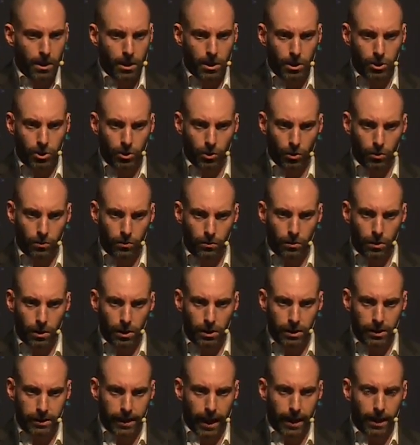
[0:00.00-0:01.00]
So
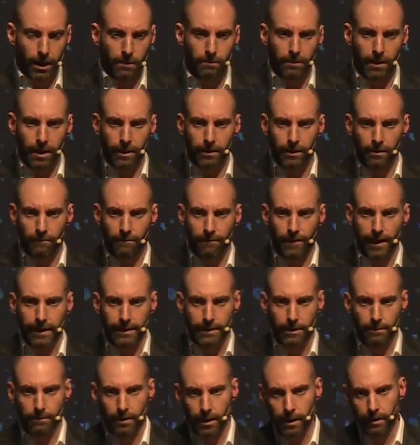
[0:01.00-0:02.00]
scalability and
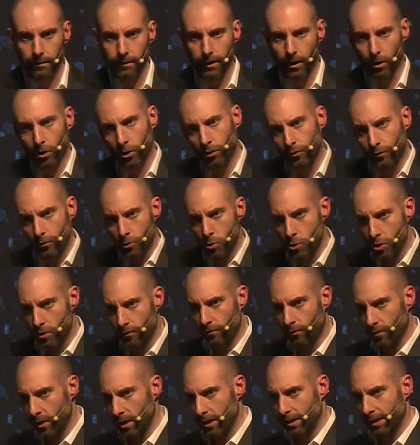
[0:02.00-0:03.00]
flexibility are crucial
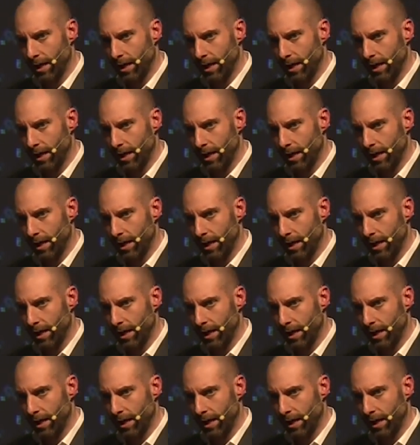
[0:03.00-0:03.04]
for these